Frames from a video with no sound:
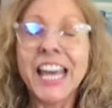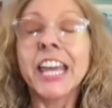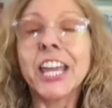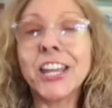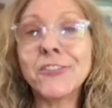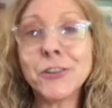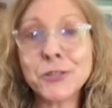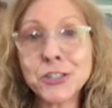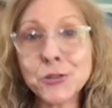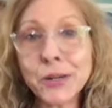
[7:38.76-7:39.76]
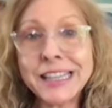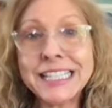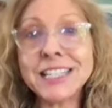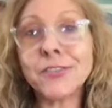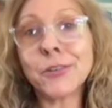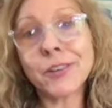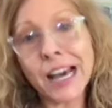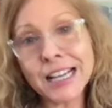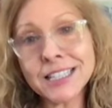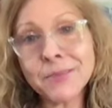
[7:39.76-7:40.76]
If you enjoyed this, if you
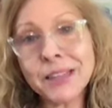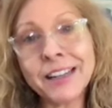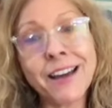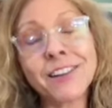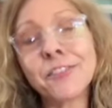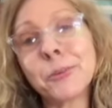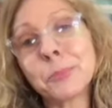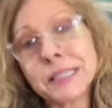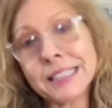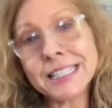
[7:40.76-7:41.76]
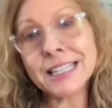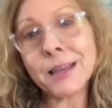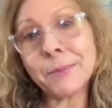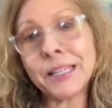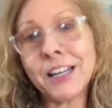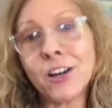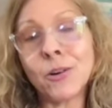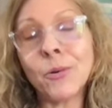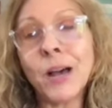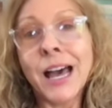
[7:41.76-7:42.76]
got something out of it, please let me
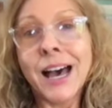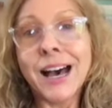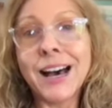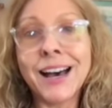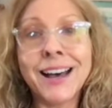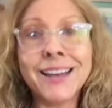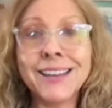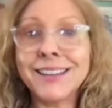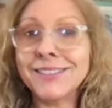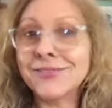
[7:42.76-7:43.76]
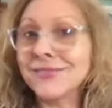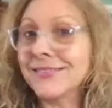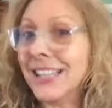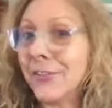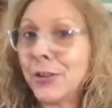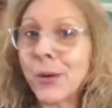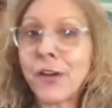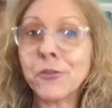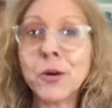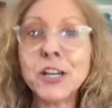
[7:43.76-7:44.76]
know. If you
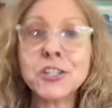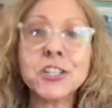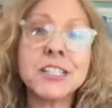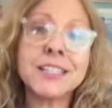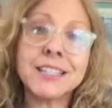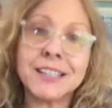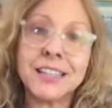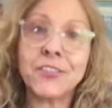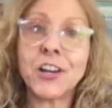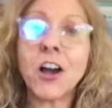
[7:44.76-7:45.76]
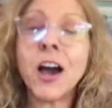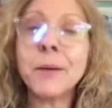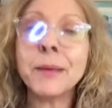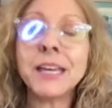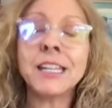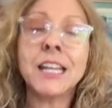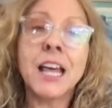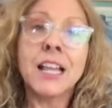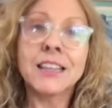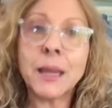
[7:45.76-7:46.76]
have questions, leave a comment.
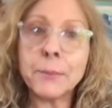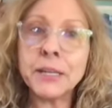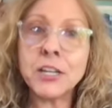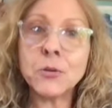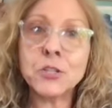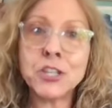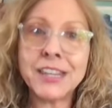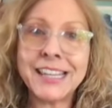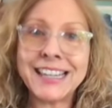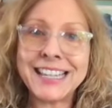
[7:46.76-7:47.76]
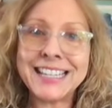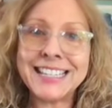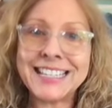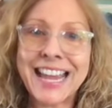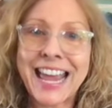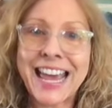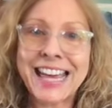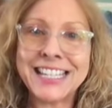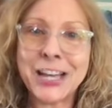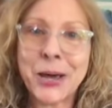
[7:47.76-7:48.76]
Let me know what you think of this,
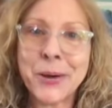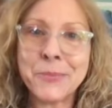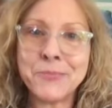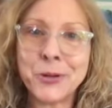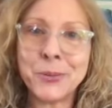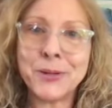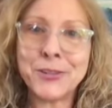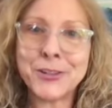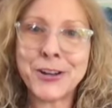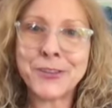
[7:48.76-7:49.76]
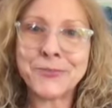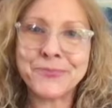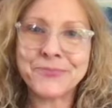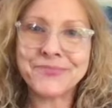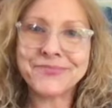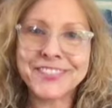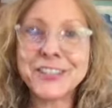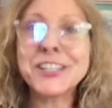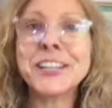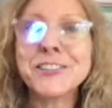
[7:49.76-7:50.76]
and go play with your dog. Go
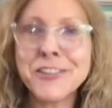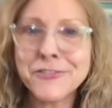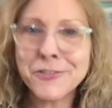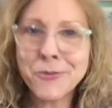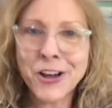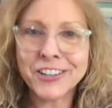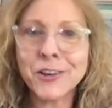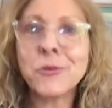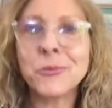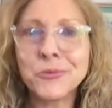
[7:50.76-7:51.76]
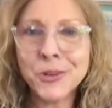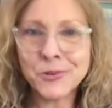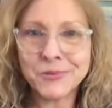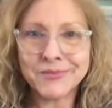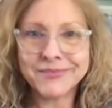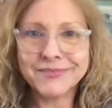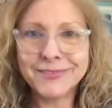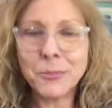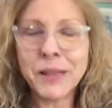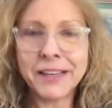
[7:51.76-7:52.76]
take your dog for a walk. Go
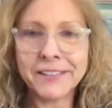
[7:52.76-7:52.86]
play.